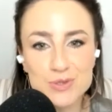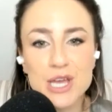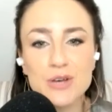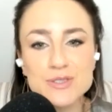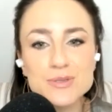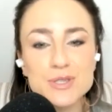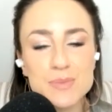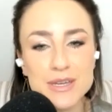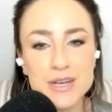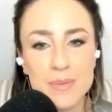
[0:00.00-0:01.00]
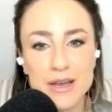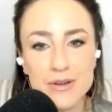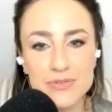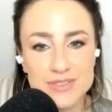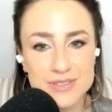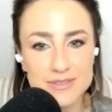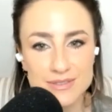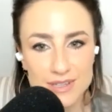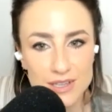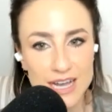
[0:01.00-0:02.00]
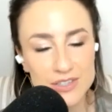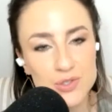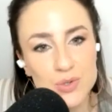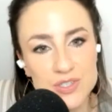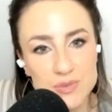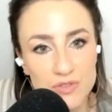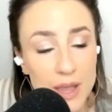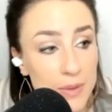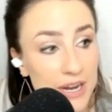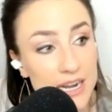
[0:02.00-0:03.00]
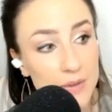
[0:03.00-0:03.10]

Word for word: So tell us a little bit about this glass doors with fabric.